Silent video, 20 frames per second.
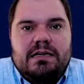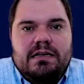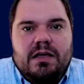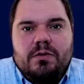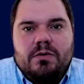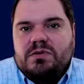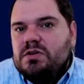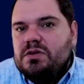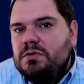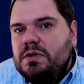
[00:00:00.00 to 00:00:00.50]
It
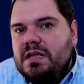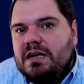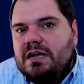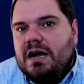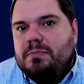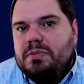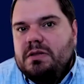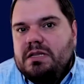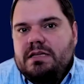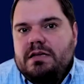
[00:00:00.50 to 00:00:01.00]
was only a
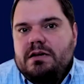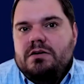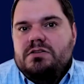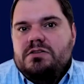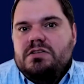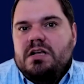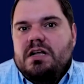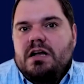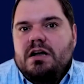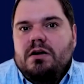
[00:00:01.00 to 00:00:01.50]
couple of
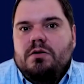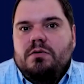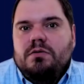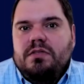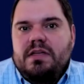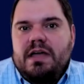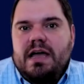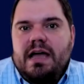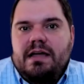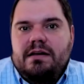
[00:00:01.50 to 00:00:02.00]
years ago
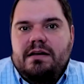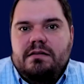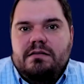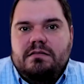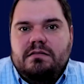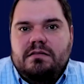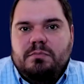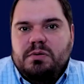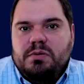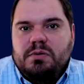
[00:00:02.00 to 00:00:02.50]
that
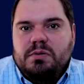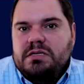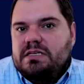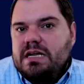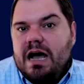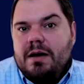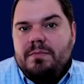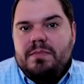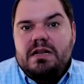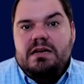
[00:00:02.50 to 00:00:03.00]
the
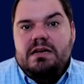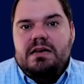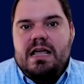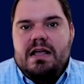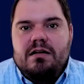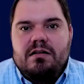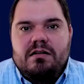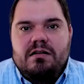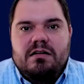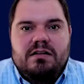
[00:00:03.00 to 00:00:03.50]
predominant
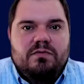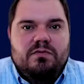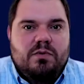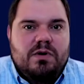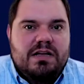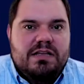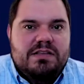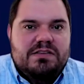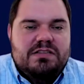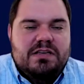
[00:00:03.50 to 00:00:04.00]
narrative
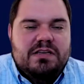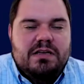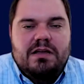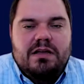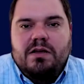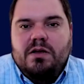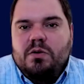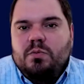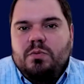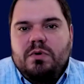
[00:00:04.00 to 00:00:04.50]
was,
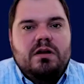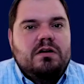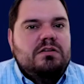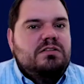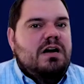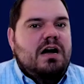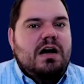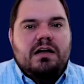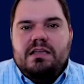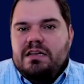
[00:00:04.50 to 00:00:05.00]
we are
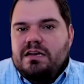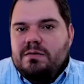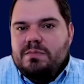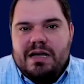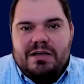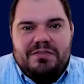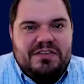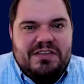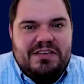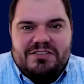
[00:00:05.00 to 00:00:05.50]
talking
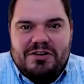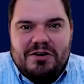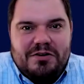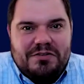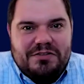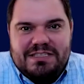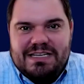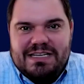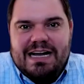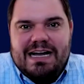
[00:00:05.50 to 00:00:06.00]
about this all
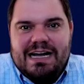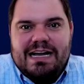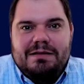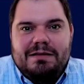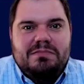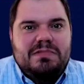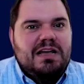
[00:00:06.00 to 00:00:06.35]
the time.